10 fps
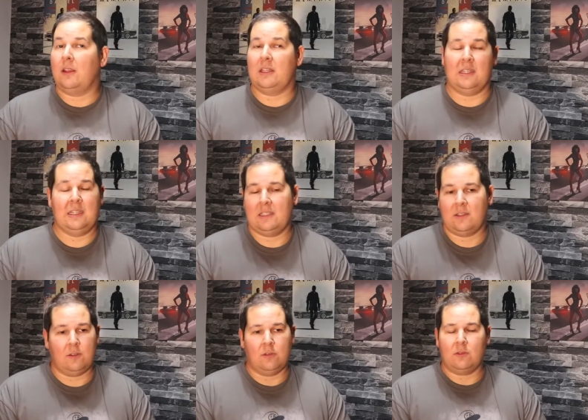He's
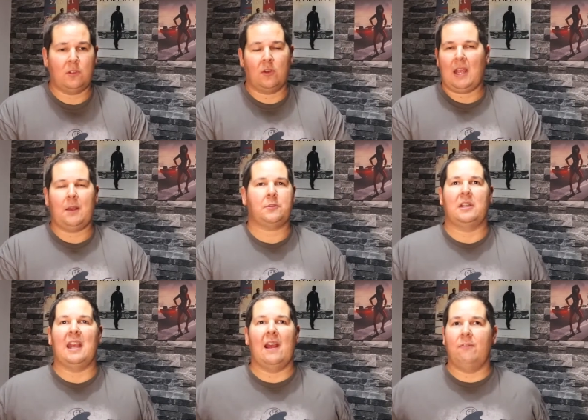done
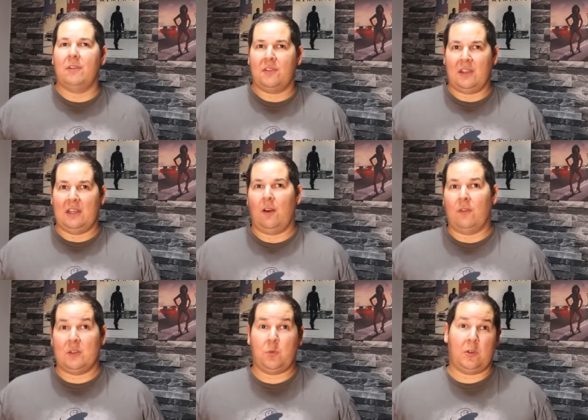absolutely everything on
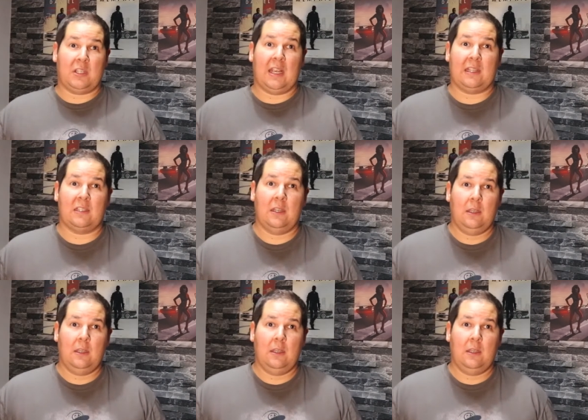this project